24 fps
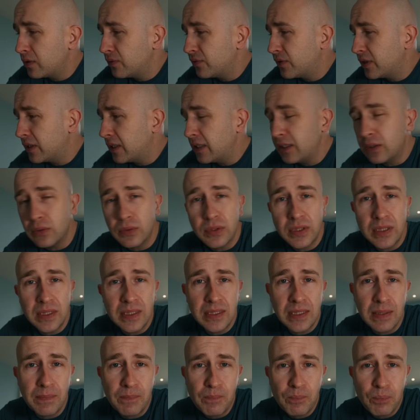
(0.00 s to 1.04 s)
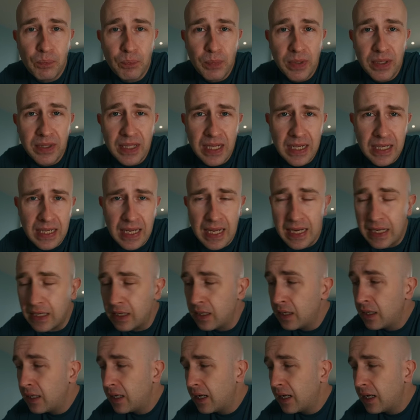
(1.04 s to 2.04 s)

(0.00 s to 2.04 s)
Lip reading: of the legal system. But then again,